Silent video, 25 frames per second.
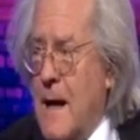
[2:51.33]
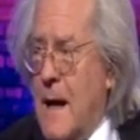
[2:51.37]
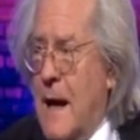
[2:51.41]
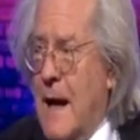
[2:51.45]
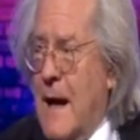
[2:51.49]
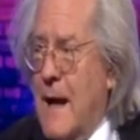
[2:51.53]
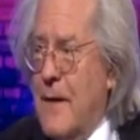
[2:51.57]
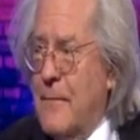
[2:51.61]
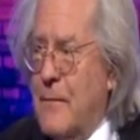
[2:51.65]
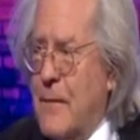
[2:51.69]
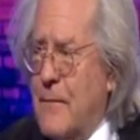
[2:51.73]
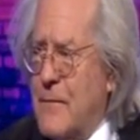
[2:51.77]

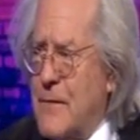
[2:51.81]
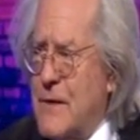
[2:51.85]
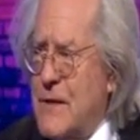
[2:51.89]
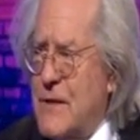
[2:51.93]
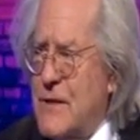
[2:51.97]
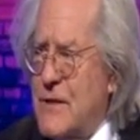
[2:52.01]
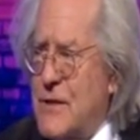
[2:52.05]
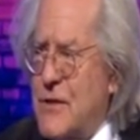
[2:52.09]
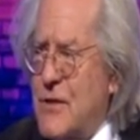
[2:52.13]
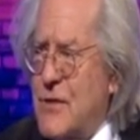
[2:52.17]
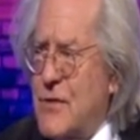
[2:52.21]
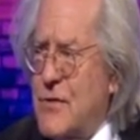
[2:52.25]
I have
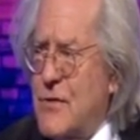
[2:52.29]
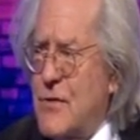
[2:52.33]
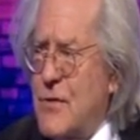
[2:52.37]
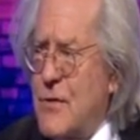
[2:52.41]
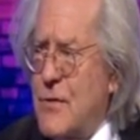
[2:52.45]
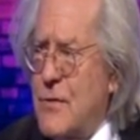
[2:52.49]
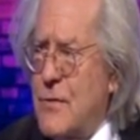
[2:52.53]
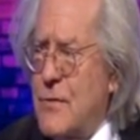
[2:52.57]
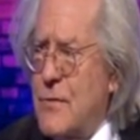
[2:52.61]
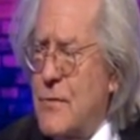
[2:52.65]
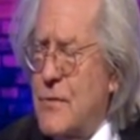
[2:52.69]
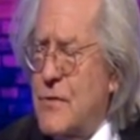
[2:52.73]
evidence
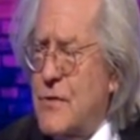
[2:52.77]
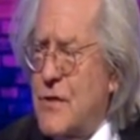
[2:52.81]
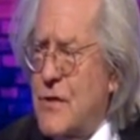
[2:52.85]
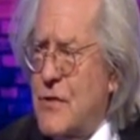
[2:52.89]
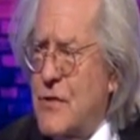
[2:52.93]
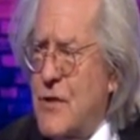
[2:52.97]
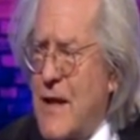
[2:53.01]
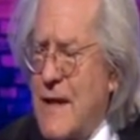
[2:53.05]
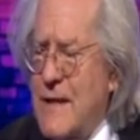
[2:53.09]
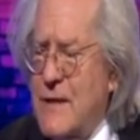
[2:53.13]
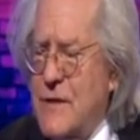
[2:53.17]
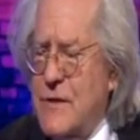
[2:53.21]
to
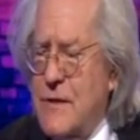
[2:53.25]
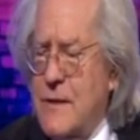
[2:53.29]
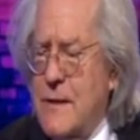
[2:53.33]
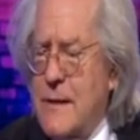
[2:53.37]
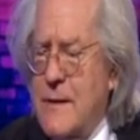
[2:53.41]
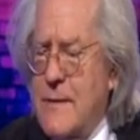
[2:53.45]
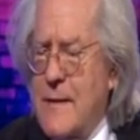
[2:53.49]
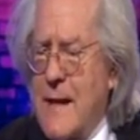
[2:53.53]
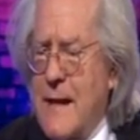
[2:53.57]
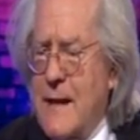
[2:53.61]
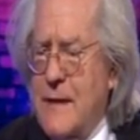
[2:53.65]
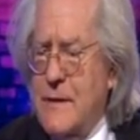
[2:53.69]
suggest
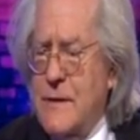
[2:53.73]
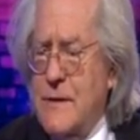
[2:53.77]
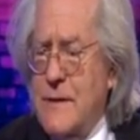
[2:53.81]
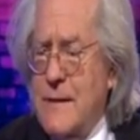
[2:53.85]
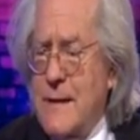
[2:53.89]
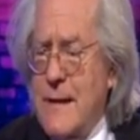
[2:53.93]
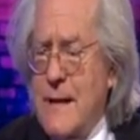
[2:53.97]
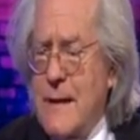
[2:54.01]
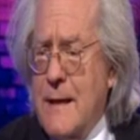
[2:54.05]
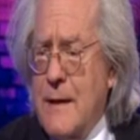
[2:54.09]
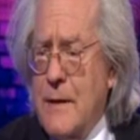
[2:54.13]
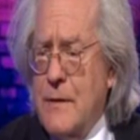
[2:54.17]
that
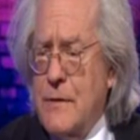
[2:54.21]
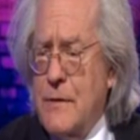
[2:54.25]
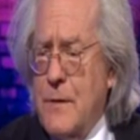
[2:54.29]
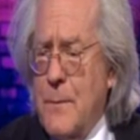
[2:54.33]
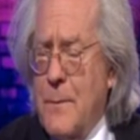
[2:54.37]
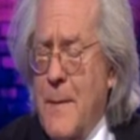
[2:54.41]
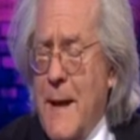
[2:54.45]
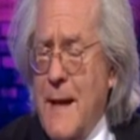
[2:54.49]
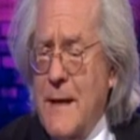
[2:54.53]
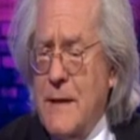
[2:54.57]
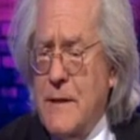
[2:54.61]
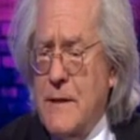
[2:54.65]
the
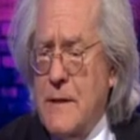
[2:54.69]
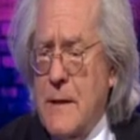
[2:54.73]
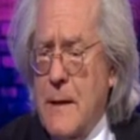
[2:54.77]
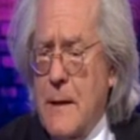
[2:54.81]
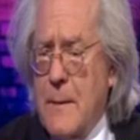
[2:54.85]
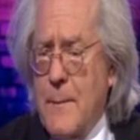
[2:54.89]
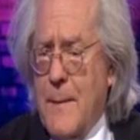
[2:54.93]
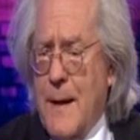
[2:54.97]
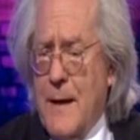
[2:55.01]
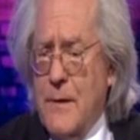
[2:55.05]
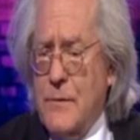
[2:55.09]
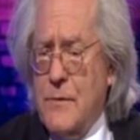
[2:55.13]
debate
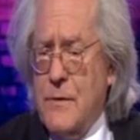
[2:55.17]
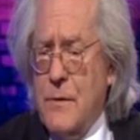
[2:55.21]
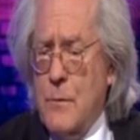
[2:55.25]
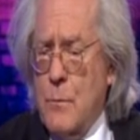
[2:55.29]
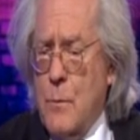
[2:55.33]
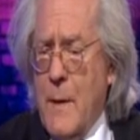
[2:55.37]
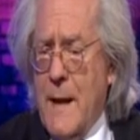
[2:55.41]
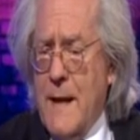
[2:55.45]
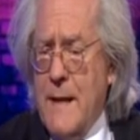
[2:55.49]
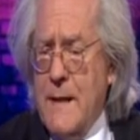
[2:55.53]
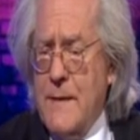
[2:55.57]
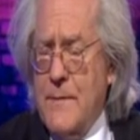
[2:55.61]
about the
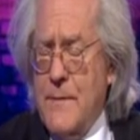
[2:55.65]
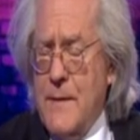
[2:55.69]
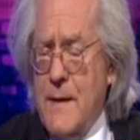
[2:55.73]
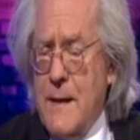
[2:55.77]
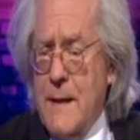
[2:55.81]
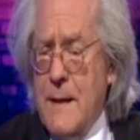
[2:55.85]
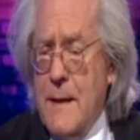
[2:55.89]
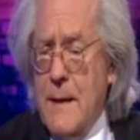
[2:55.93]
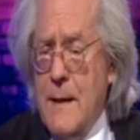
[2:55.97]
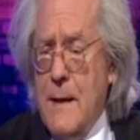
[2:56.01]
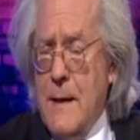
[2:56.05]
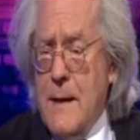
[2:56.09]
way
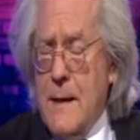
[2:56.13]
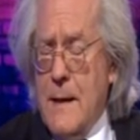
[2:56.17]
the